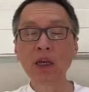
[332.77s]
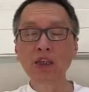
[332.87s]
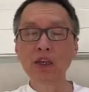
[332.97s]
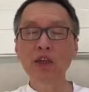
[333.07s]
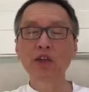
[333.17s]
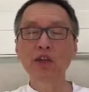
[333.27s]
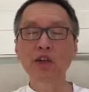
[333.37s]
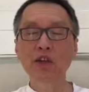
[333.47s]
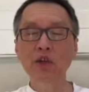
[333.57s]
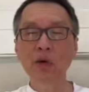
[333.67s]
General
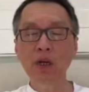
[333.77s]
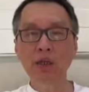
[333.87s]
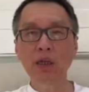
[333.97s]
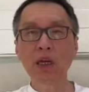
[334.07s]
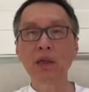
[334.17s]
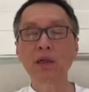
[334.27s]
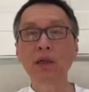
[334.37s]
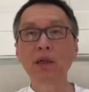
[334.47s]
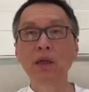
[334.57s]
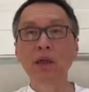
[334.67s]
Qi Guang said,
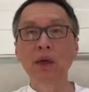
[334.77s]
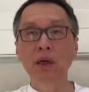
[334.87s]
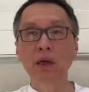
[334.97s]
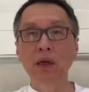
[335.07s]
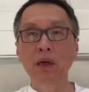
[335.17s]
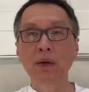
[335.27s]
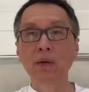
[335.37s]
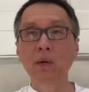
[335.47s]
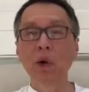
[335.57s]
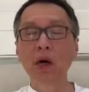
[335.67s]
uh,
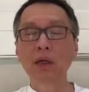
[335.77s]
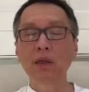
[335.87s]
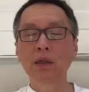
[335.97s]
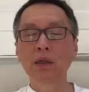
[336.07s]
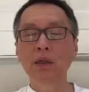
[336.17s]
one